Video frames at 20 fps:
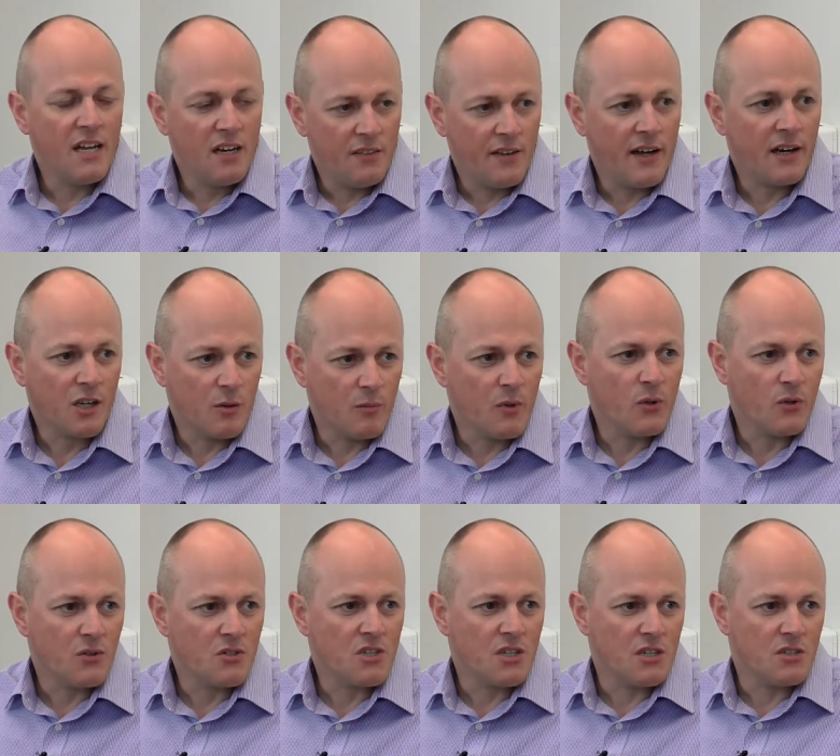need in that
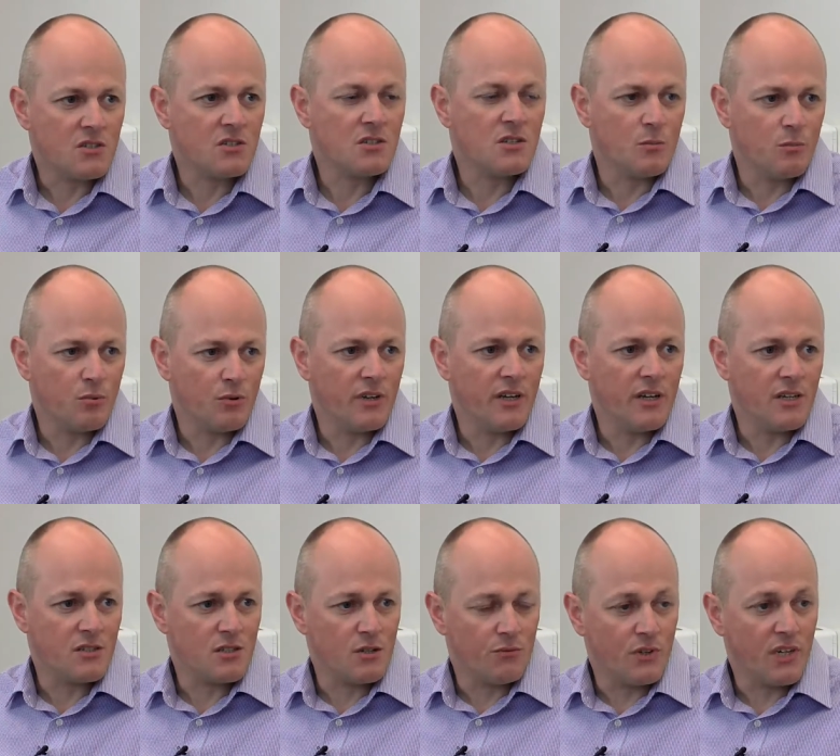community is the,
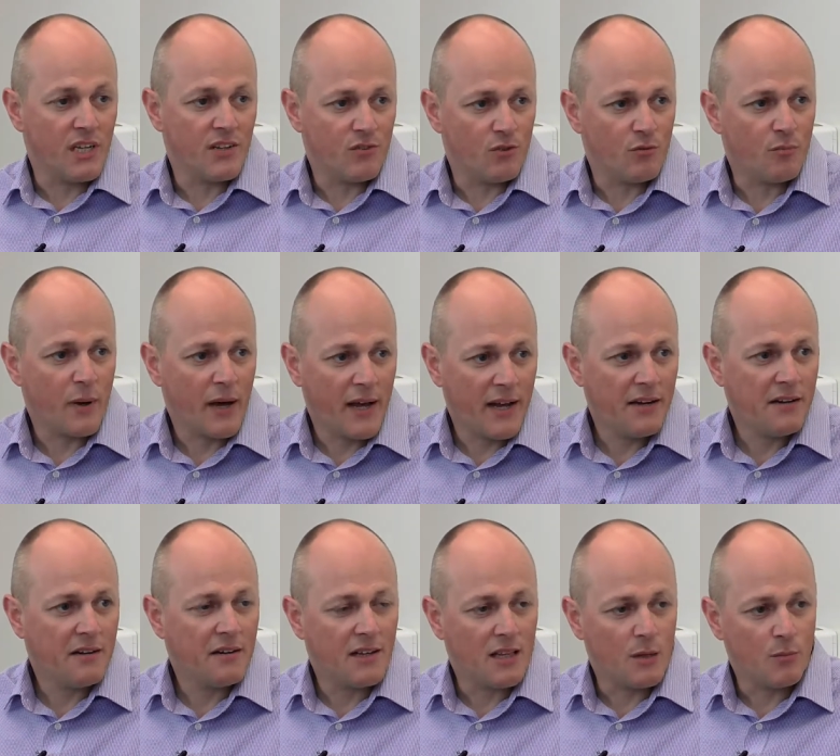is the relief of
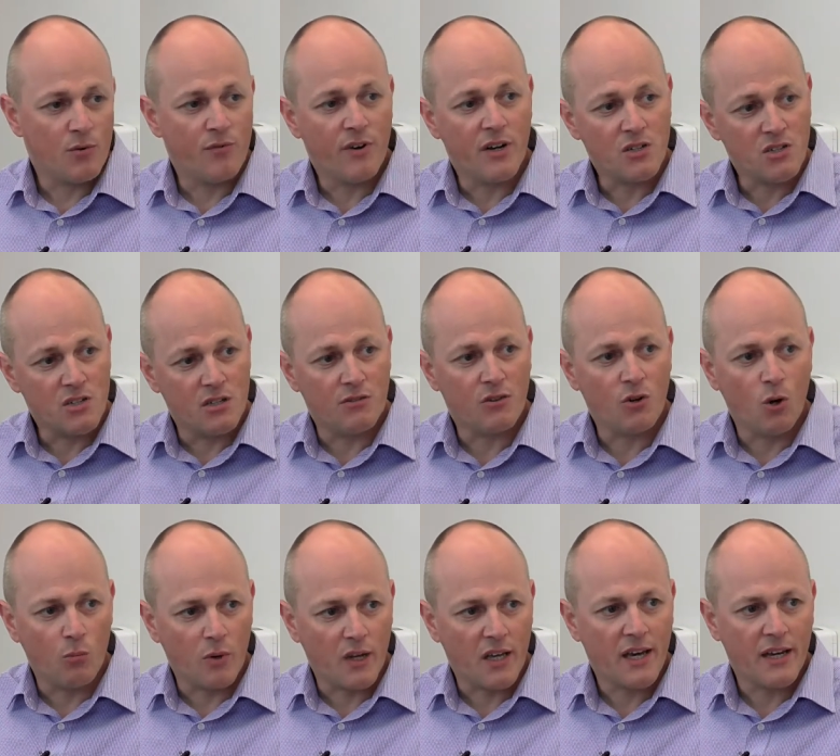pain and the prevention of
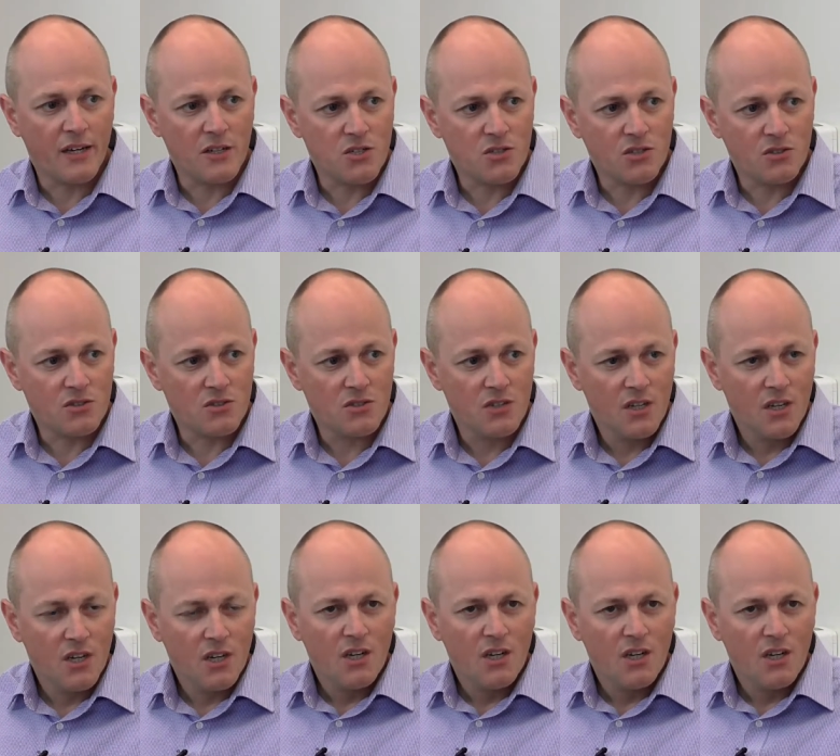complications.